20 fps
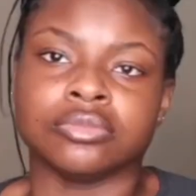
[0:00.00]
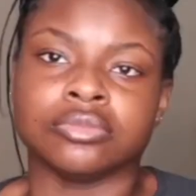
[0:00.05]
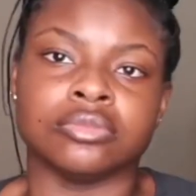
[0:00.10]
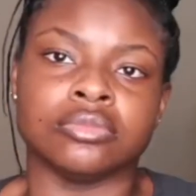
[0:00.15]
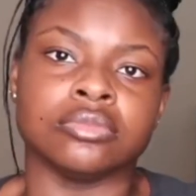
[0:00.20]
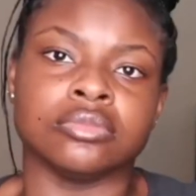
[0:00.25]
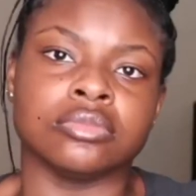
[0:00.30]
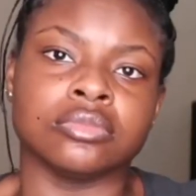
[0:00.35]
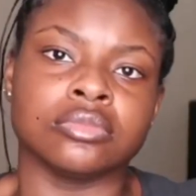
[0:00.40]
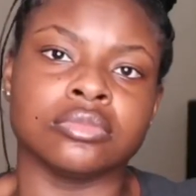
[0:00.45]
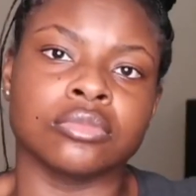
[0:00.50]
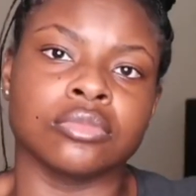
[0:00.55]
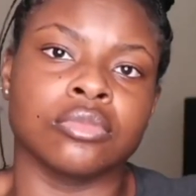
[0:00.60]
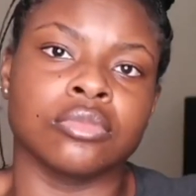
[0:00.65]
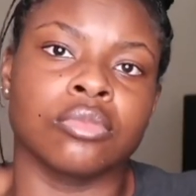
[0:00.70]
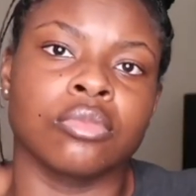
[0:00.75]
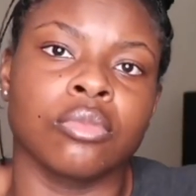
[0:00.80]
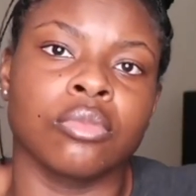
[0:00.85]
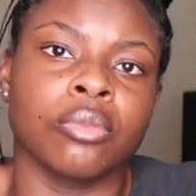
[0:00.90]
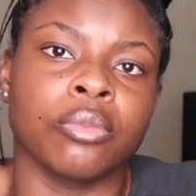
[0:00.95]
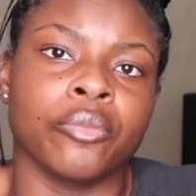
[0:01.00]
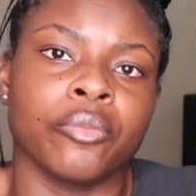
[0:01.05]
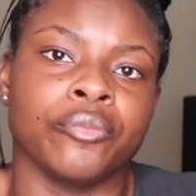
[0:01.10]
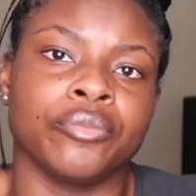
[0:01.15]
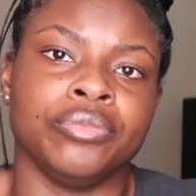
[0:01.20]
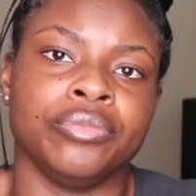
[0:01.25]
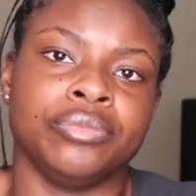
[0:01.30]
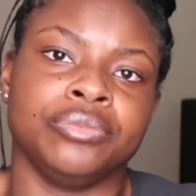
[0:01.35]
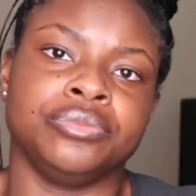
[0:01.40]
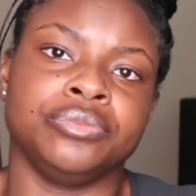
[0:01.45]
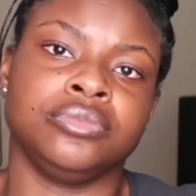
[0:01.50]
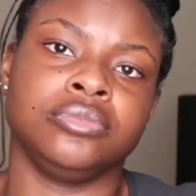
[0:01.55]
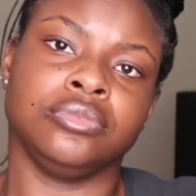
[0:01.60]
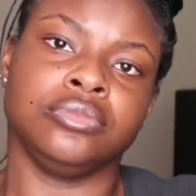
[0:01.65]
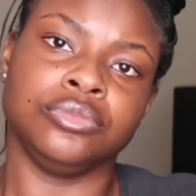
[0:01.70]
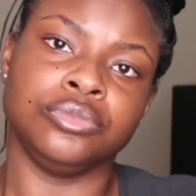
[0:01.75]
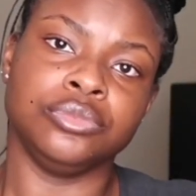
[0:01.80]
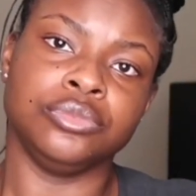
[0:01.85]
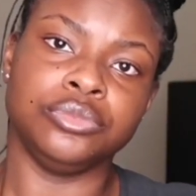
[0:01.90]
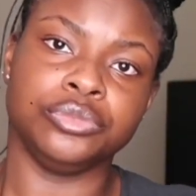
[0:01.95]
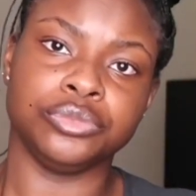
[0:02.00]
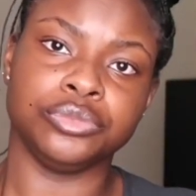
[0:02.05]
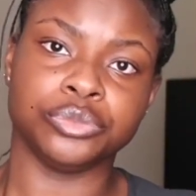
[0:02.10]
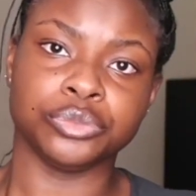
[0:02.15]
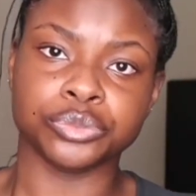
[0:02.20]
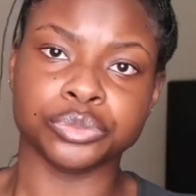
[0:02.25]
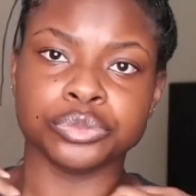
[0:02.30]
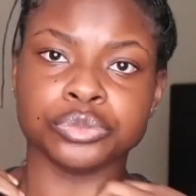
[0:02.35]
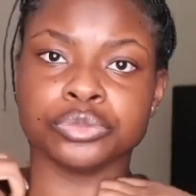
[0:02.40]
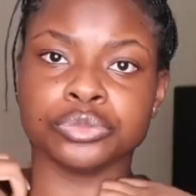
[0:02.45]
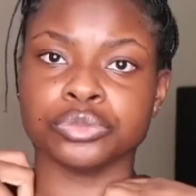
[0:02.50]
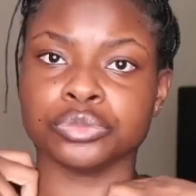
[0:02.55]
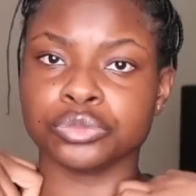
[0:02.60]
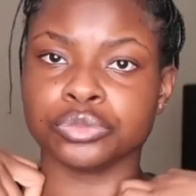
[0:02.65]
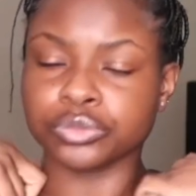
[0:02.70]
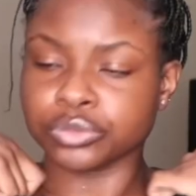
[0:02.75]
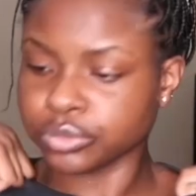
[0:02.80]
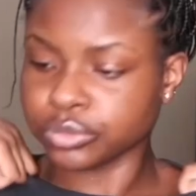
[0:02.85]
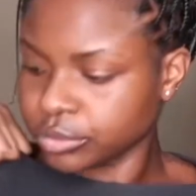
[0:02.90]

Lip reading: The person shown says nothing.